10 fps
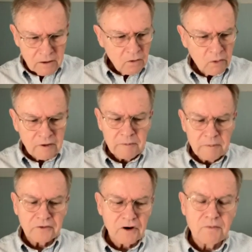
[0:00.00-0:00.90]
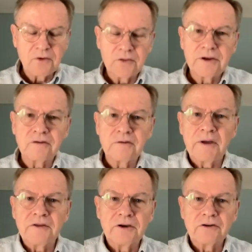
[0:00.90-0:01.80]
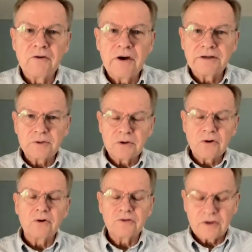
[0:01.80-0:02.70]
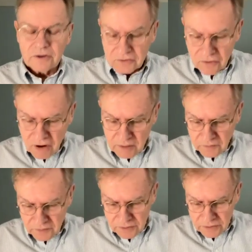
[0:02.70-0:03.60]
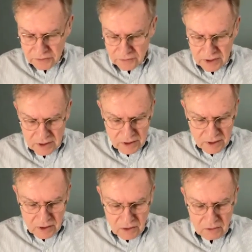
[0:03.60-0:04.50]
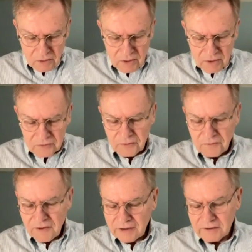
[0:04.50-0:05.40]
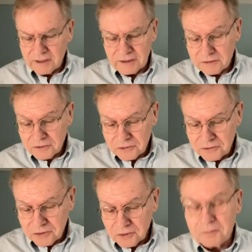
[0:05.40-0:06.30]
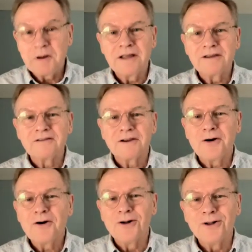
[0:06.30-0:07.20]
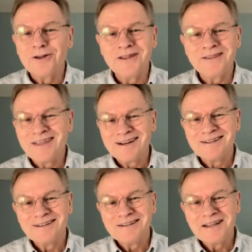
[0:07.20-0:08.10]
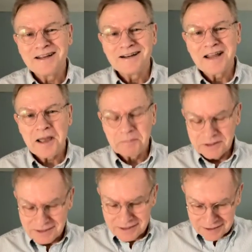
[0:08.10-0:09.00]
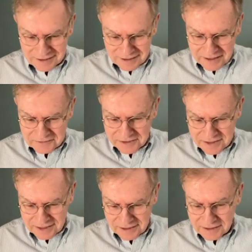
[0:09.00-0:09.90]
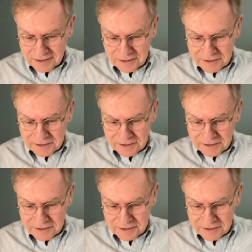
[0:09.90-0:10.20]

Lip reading: One of the most hopeful things about the undergraduate course I described for you is the fact that it took place at all, that it happened as it did.